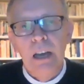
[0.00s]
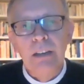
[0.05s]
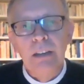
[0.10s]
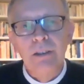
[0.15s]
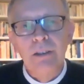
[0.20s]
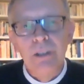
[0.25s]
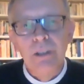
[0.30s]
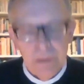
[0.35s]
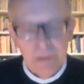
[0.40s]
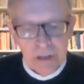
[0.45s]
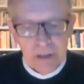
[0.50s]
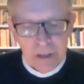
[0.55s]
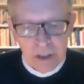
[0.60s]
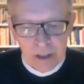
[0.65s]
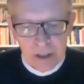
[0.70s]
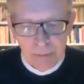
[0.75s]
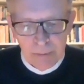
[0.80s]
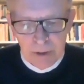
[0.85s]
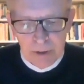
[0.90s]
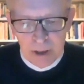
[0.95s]
and doing
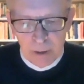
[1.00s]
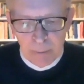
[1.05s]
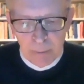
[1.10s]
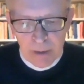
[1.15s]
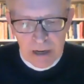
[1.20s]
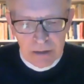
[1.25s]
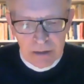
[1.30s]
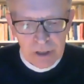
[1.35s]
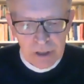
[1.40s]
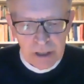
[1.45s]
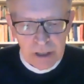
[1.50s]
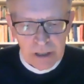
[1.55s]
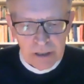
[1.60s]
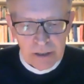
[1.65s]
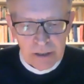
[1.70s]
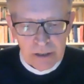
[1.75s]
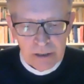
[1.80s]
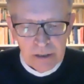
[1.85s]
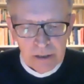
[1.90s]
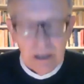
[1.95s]
something about
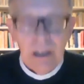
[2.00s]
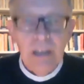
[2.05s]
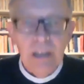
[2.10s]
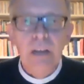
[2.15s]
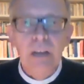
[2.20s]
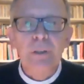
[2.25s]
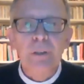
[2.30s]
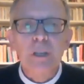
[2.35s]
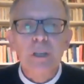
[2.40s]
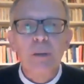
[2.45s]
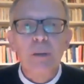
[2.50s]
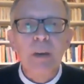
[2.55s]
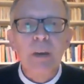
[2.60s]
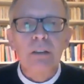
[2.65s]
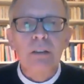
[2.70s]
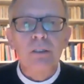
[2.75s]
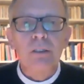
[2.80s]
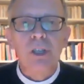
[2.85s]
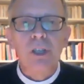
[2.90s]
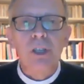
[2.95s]
it. Love is
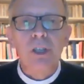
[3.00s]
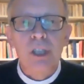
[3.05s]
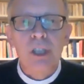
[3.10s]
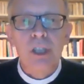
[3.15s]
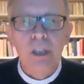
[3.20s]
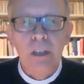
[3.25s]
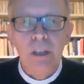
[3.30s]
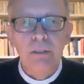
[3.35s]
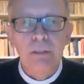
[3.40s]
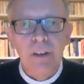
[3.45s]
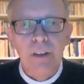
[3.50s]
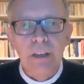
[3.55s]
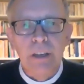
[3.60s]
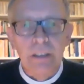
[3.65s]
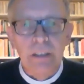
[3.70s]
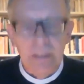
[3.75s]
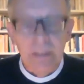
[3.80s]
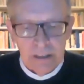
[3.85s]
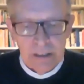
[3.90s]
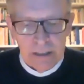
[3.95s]
about
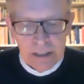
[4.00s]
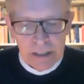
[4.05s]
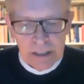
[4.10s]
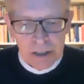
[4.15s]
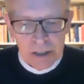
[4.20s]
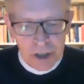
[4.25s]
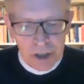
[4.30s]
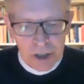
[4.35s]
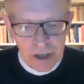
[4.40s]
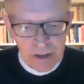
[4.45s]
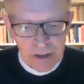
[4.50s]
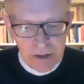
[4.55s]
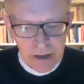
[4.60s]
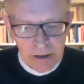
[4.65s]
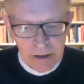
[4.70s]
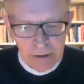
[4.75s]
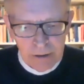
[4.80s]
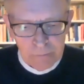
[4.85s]
serving each other.